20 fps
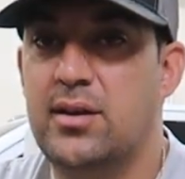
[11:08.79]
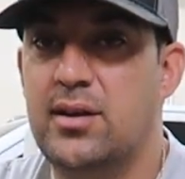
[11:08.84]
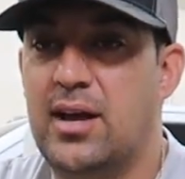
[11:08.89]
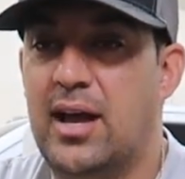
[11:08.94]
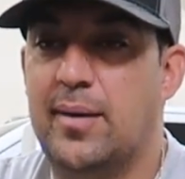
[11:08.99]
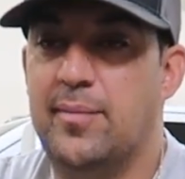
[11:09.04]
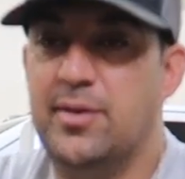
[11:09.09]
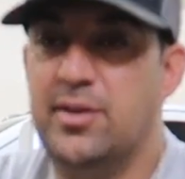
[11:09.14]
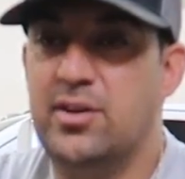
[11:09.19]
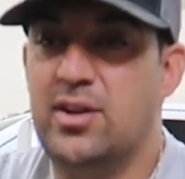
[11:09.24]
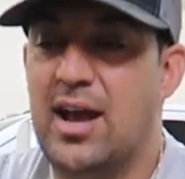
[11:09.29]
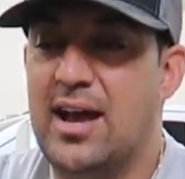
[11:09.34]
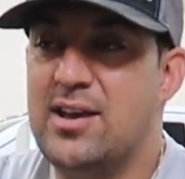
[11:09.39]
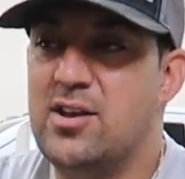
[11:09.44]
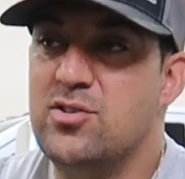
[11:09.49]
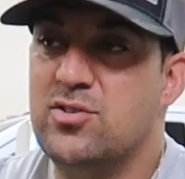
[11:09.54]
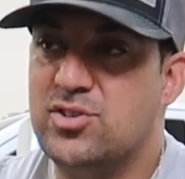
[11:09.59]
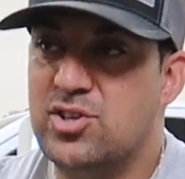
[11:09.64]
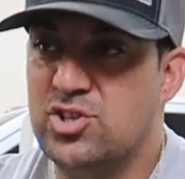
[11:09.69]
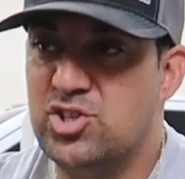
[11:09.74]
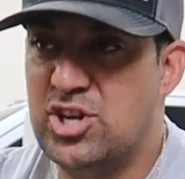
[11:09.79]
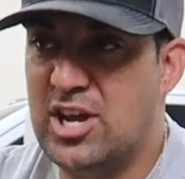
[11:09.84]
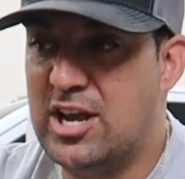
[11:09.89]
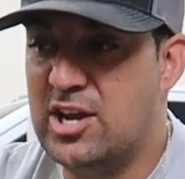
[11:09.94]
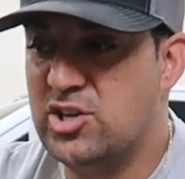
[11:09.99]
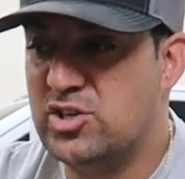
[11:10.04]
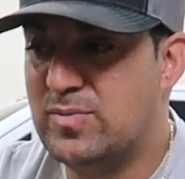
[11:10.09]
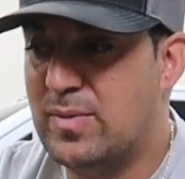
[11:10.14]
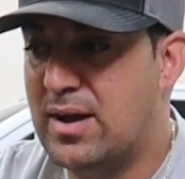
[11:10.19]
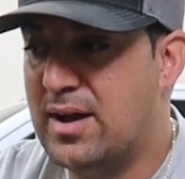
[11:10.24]
I mean, I used to
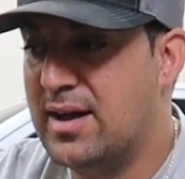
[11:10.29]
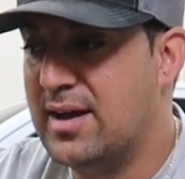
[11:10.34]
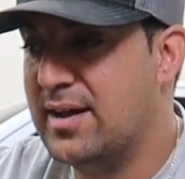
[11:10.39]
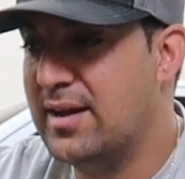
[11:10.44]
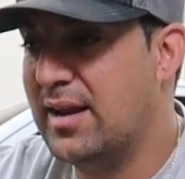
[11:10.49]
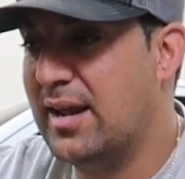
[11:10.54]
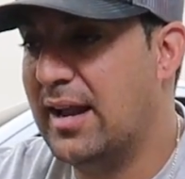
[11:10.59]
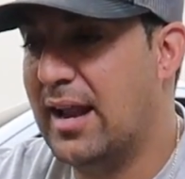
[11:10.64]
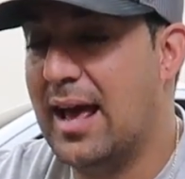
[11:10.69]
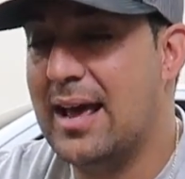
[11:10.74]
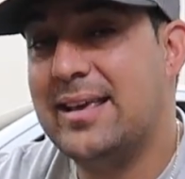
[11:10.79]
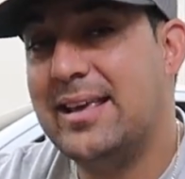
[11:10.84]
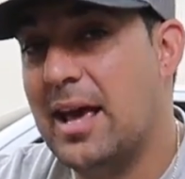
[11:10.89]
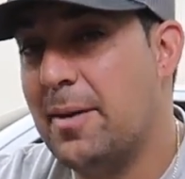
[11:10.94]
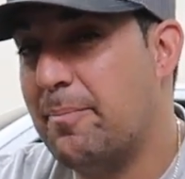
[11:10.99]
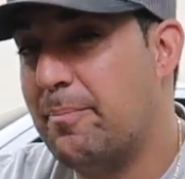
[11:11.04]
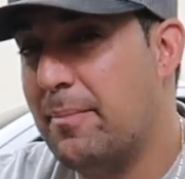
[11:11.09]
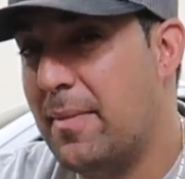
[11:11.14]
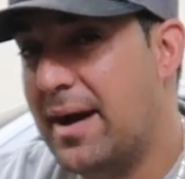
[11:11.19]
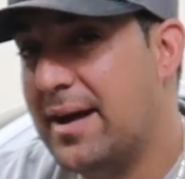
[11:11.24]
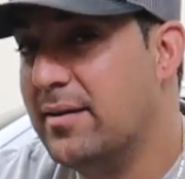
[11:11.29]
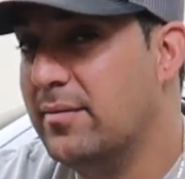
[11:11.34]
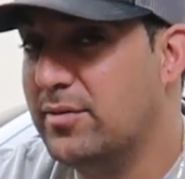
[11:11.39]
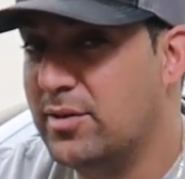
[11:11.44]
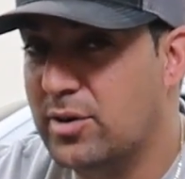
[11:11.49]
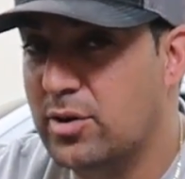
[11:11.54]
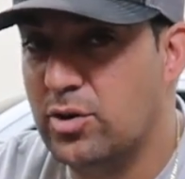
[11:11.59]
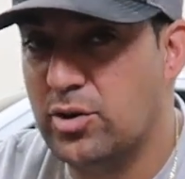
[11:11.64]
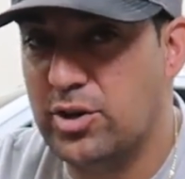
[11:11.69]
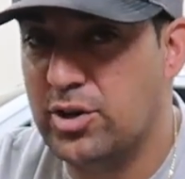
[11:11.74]
change mine, and I kept mine
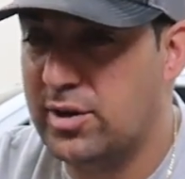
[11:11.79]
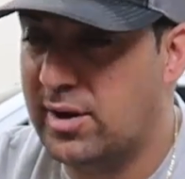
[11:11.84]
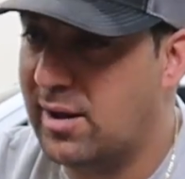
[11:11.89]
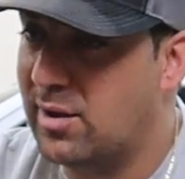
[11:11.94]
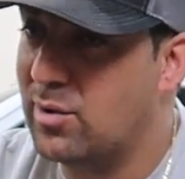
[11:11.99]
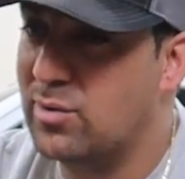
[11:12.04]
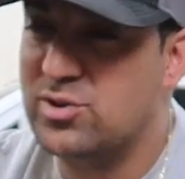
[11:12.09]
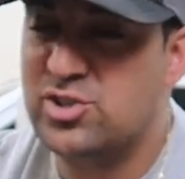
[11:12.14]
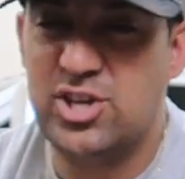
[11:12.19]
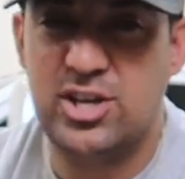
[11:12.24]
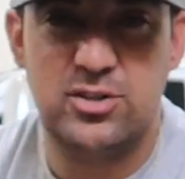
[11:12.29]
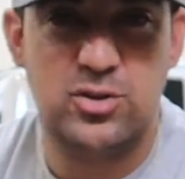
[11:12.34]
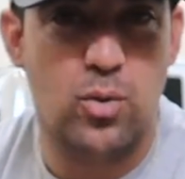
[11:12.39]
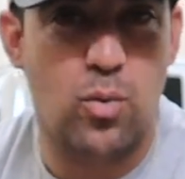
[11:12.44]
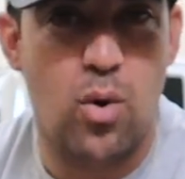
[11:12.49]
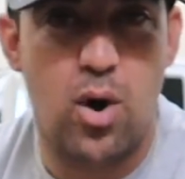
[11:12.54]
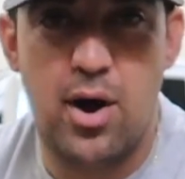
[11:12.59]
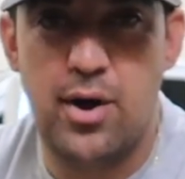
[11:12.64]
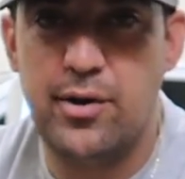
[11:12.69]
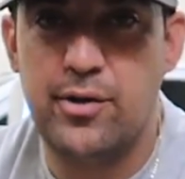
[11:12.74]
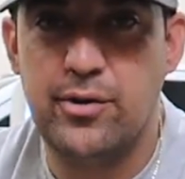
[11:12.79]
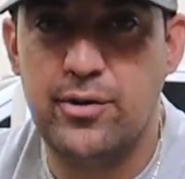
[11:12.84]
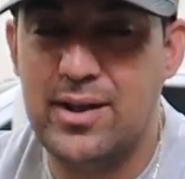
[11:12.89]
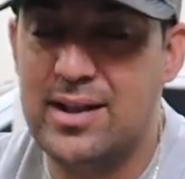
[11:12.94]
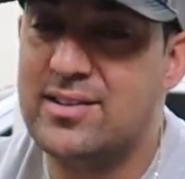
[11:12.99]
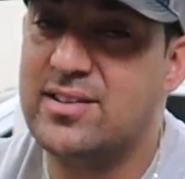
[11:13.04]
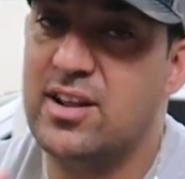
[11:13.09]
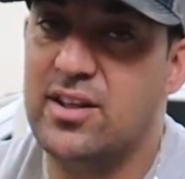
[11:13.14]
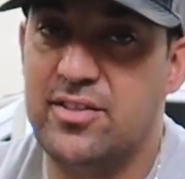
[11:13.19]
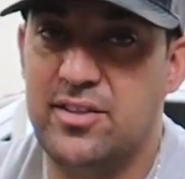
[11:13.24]
good. I always check the water.
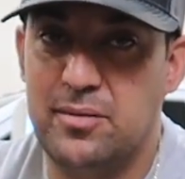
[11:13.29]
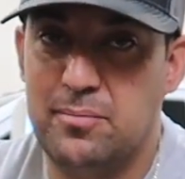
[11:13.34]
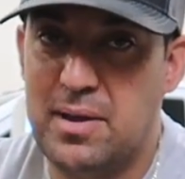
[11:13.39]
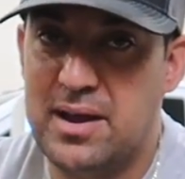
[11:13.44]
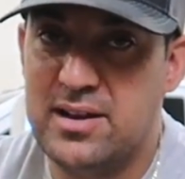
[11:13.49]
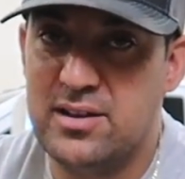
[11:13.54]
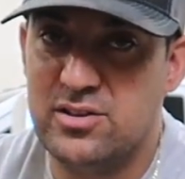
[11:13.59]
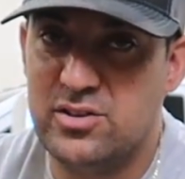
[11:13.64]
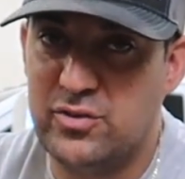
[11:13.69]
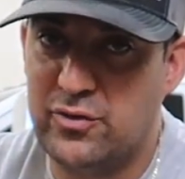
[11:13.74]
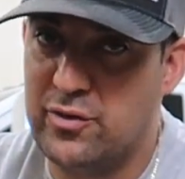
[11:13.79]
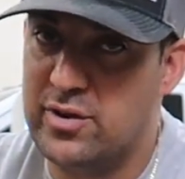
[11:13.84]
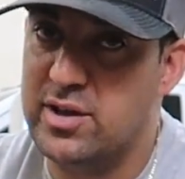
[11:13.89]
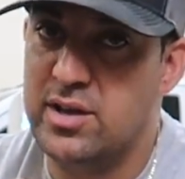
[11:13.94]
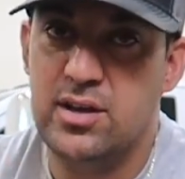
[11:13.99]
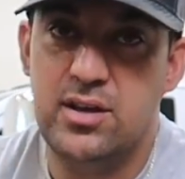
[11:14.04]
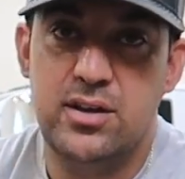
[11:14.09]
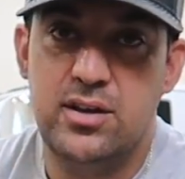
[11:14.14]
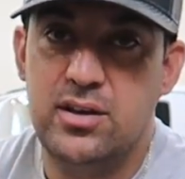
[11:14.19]
That's another thing, maintenance free.